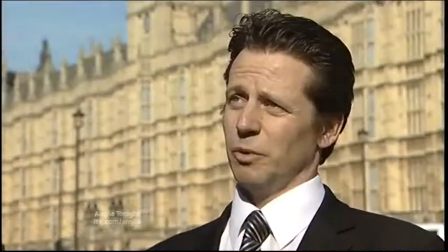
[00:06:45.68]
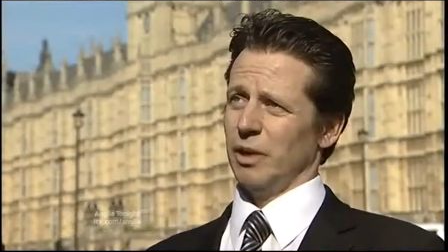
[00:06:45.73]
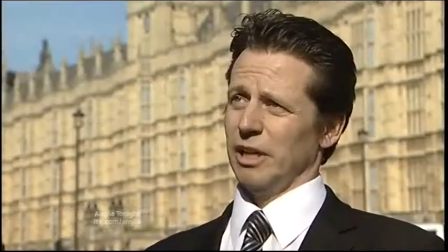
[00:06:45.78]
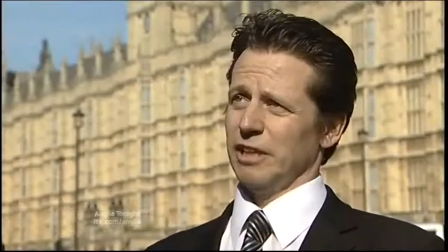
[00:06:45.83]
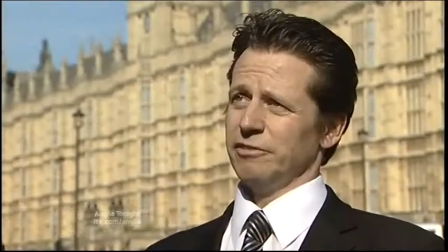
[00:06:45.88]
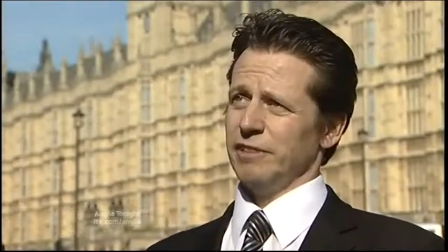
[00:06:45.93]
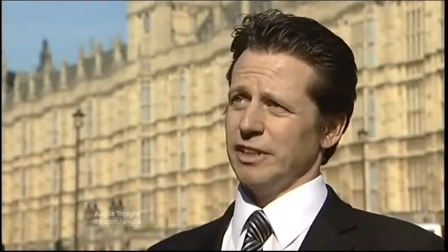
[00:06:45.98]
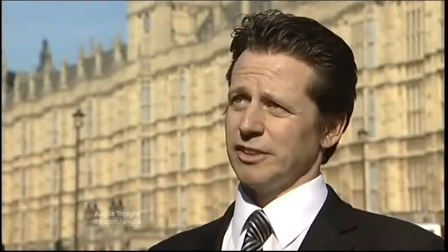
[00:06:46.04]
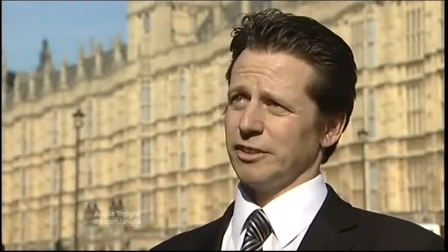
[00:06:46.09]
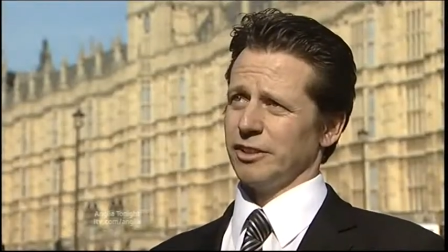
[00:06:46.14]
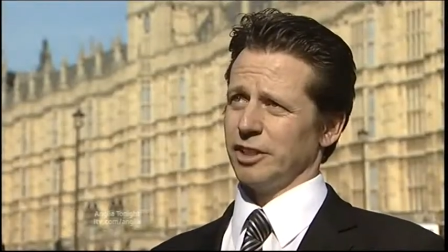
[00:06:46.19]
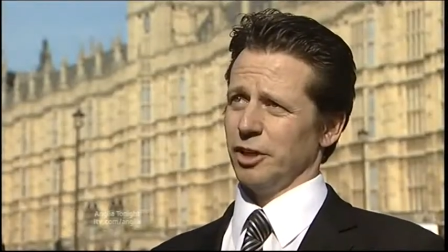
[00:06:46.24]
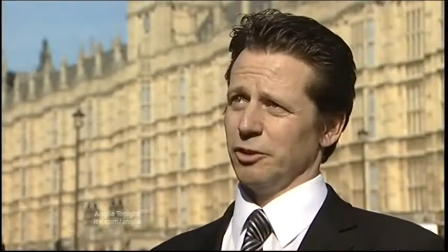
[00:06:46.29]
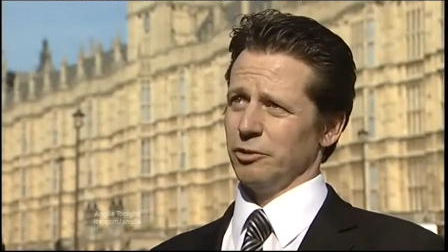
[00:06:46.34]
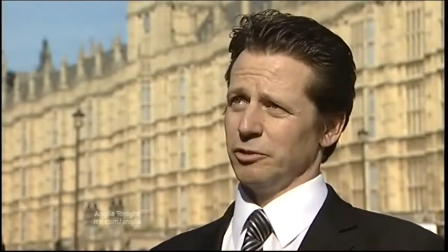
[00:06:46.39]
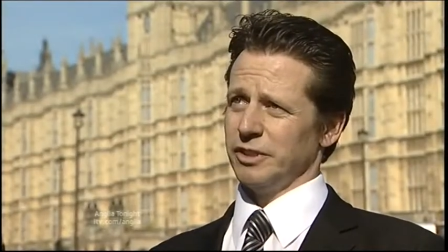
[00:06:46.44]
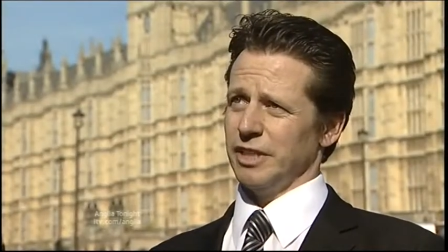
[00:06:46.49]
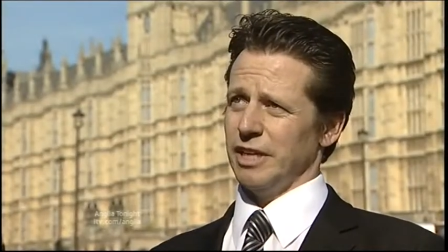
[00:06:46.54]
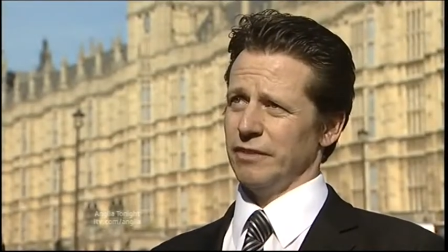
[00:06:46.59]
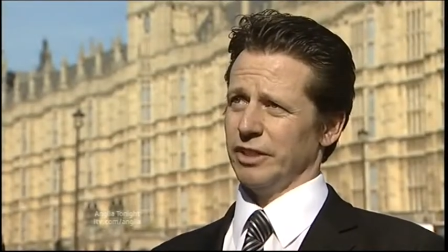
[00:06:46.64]
While the rest of the
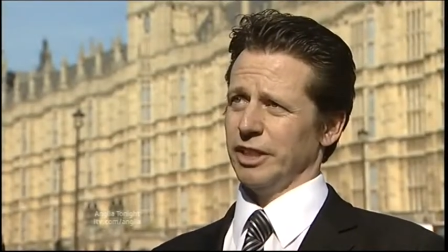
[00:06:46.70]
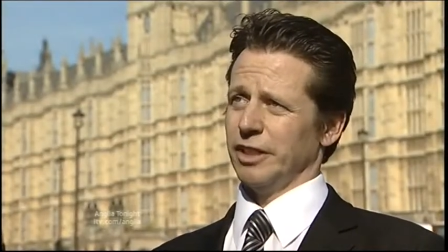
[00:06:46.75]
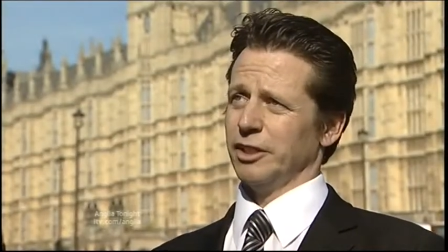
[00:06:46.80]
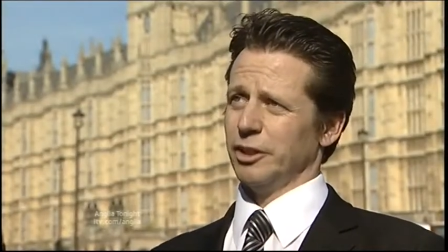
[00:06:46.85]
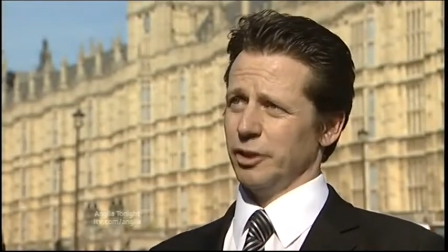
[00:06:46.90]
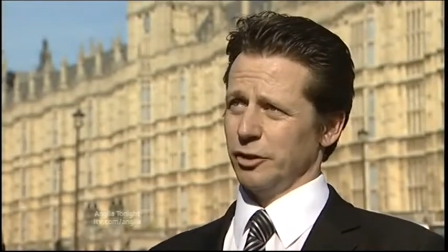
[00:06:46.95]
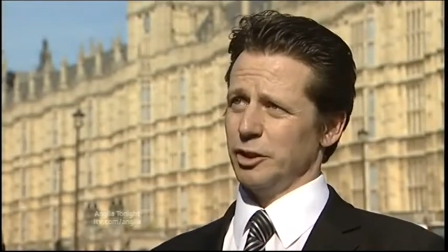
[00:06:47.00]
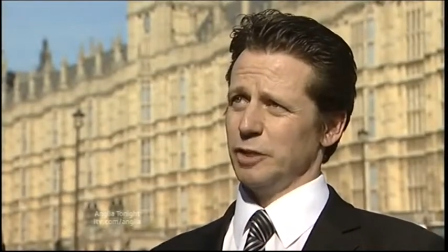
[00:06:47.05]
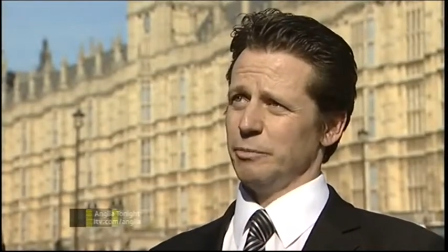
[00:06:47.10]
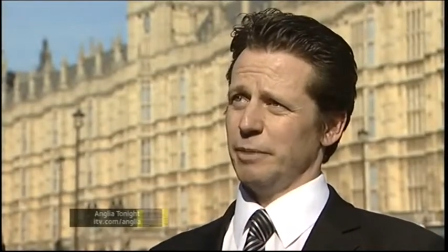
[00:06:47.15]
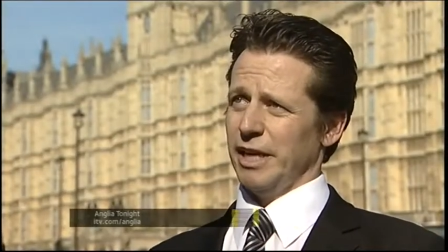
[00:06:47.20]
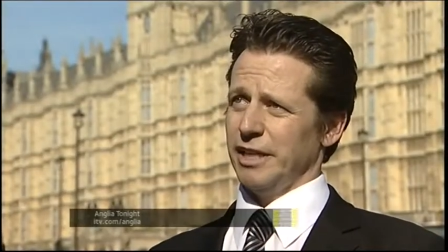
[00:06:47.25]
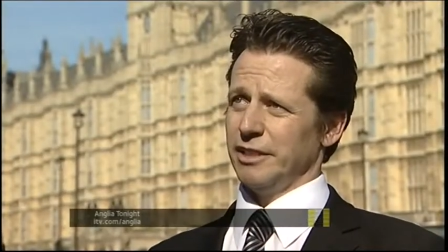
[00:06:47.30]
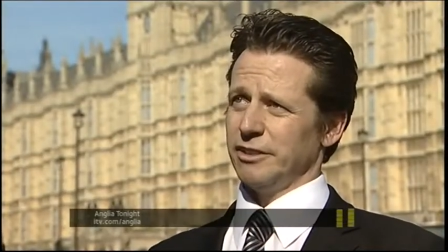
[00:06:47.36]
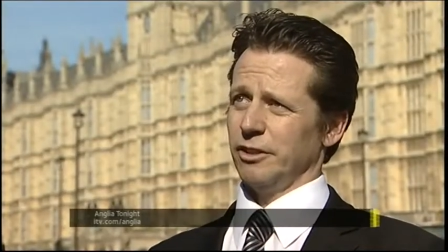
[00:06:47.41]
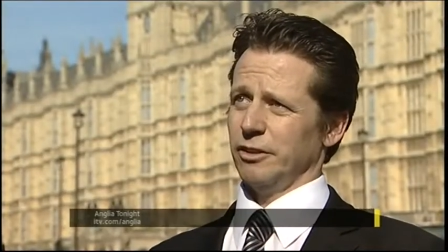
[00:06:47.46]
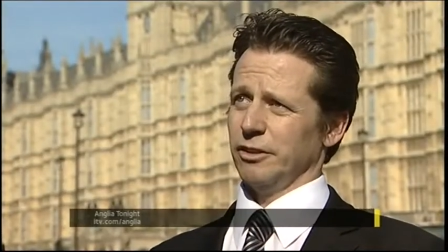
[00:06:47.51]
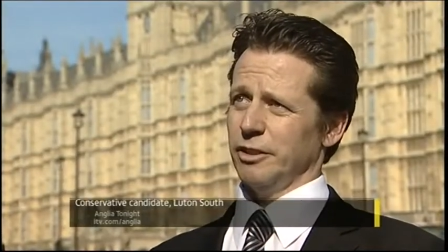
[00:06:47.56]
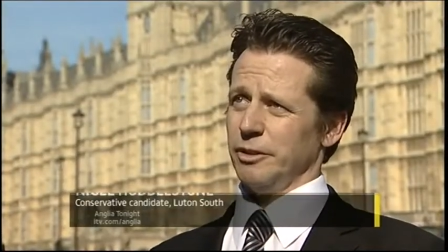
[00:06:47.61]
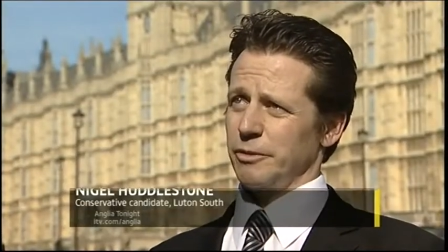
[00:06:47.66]
country is having a good
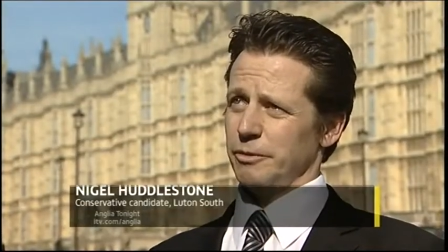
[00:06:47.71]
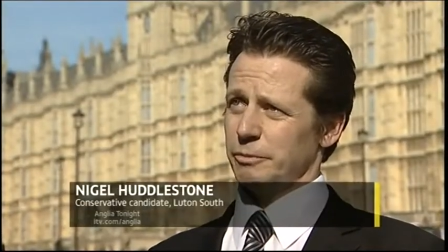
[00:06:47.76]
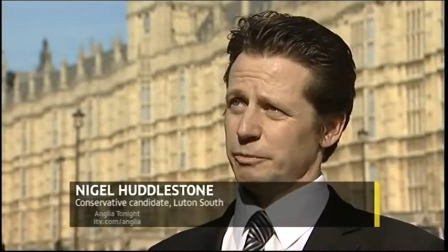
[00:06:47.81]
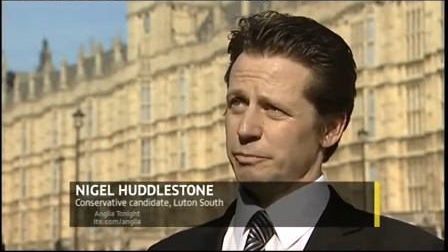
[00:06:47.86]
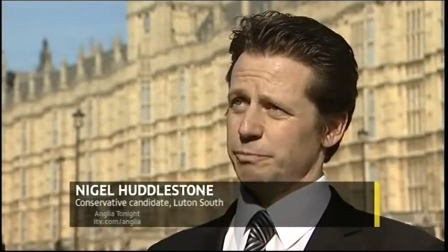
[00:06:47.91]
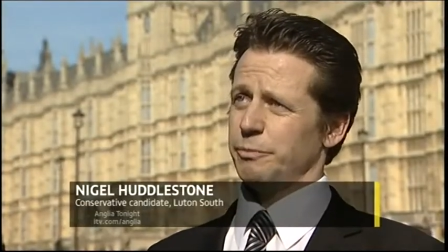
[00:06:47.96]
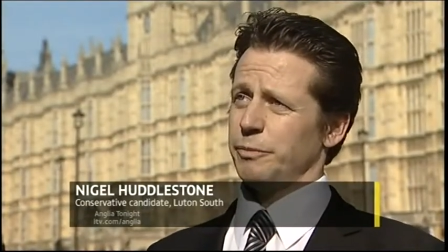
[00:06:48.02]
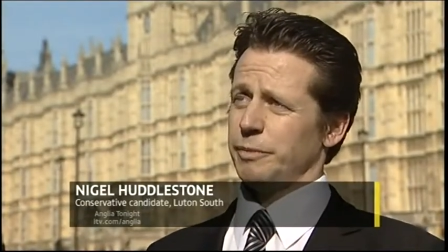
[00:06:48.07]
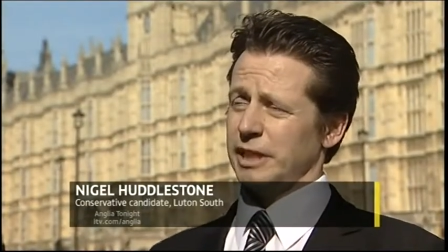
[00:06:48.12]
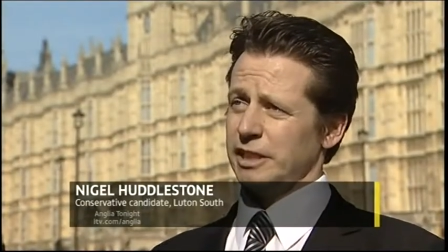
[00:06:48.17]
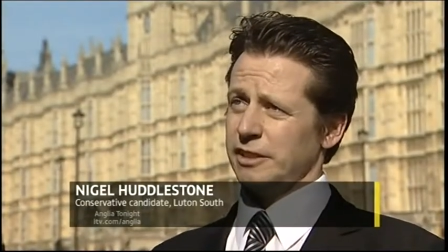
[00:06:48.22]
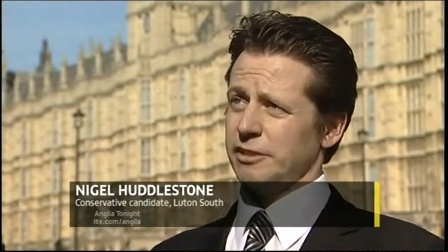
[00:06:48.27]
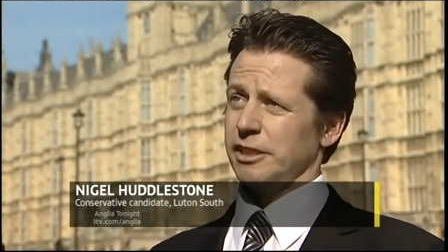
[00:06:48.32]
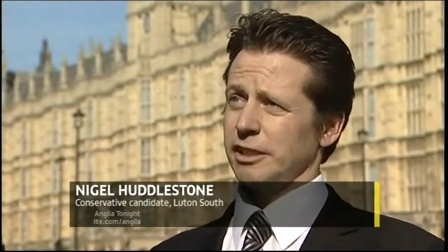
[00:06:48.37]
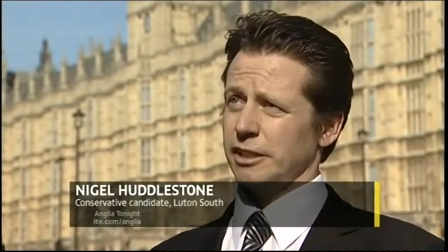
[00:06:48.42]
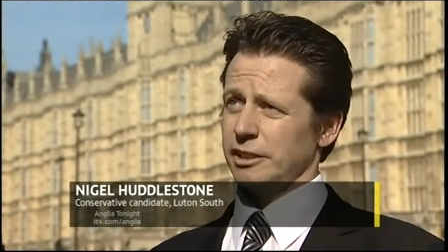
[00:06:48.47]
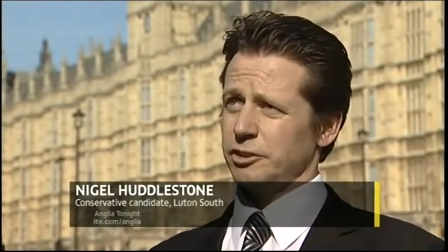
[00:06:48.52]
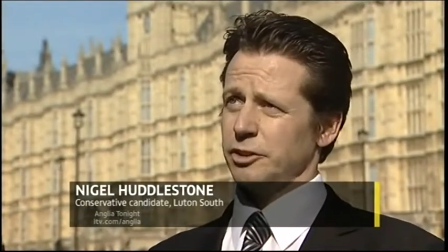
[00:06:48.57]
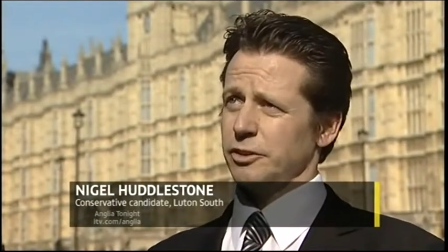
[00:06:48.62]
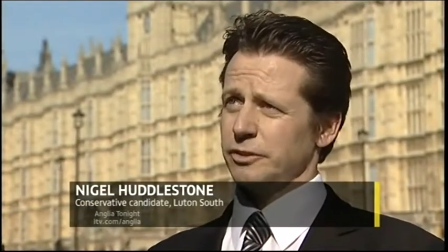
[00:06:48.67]
debate on the
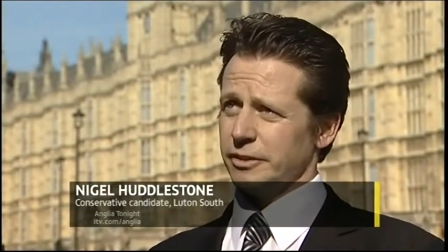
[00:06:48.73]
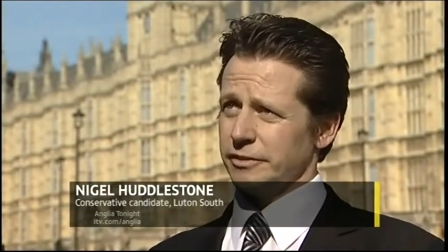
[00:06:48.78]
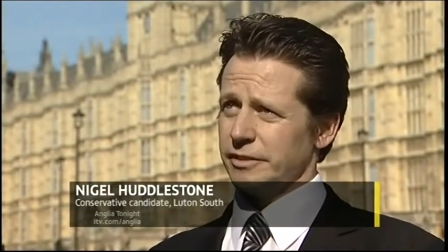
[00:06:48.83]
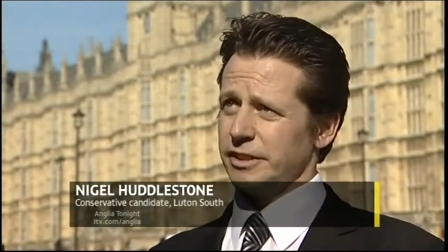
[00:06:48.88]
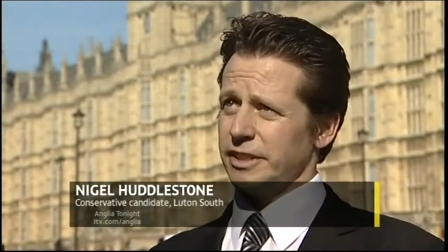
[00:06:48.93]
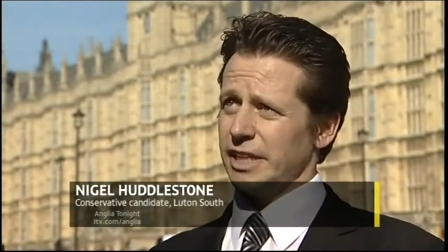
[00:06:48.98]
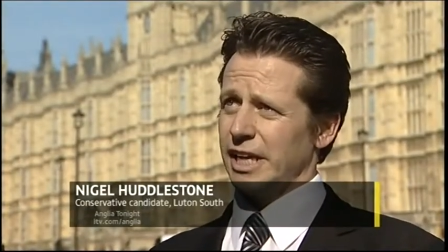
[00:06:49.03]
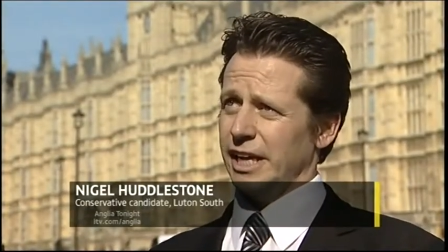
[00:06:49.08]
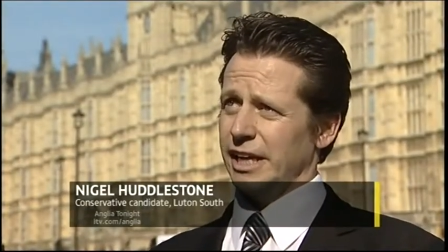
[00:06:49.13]
political issues of the